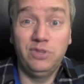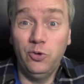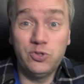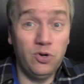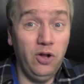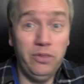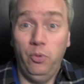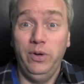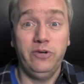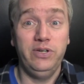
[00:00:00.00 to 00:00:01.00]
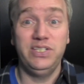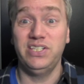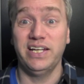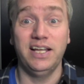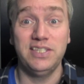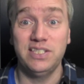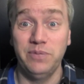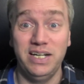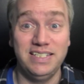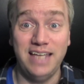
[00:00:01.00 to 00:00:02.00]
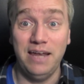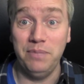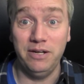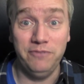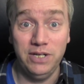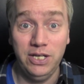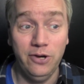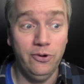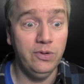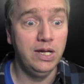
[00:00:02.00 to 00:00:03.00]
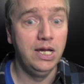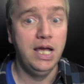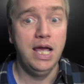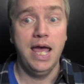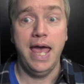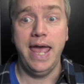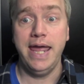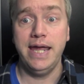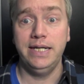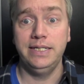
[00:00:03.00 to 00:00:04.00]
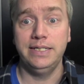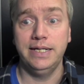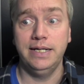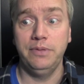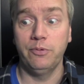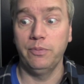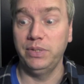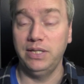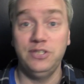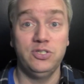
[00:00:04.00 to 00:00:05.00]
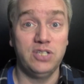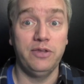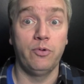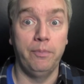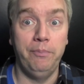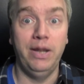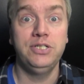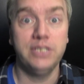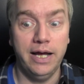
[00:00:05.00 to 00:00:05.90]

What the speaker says: Those are all the point increases. I got this in a 10-minute video, and but as you saw, there were a bunch